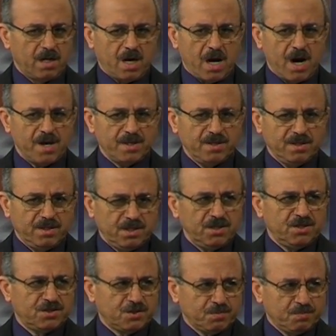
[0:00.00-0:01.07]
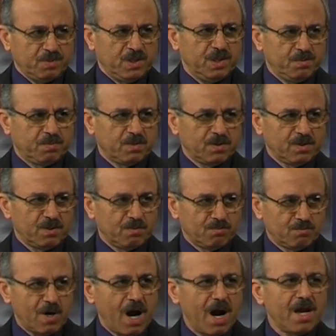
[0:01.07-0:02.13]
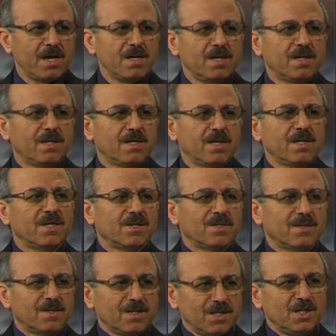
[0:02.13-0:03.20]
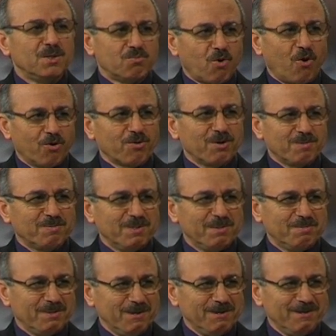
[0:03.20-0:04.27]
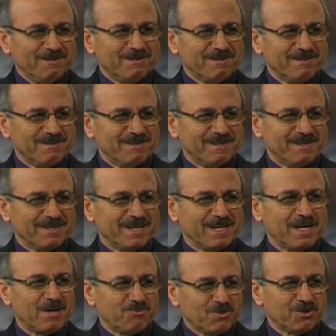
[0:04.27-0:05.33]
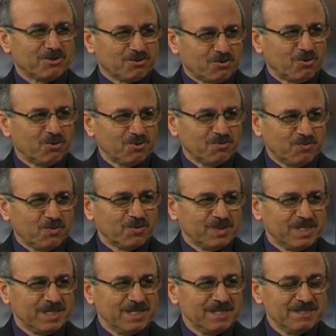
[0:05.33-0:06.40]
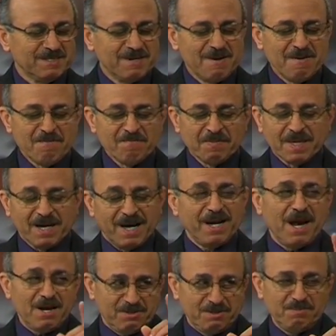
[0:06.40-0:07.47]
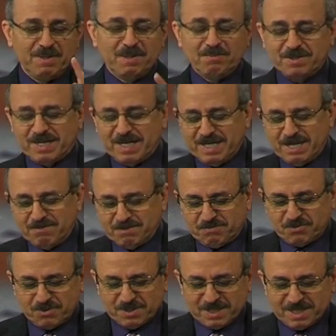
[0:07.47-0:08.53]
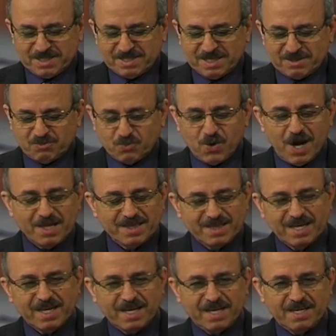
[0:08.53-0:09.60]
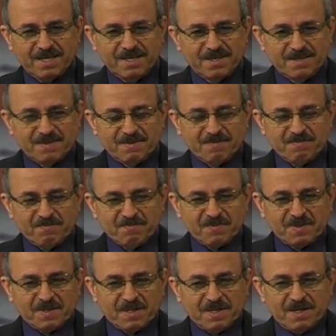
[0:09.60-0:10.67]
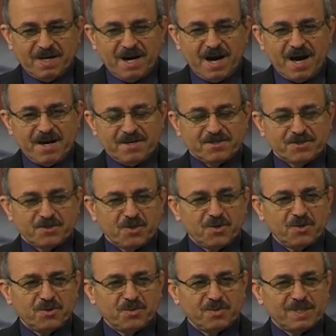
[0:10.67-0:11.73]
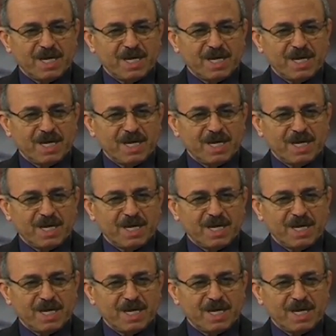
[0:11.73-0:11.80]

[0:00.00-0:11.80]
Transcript: Are these people my immoral people that I was taught for years? And I remember, I never forget that one day I saw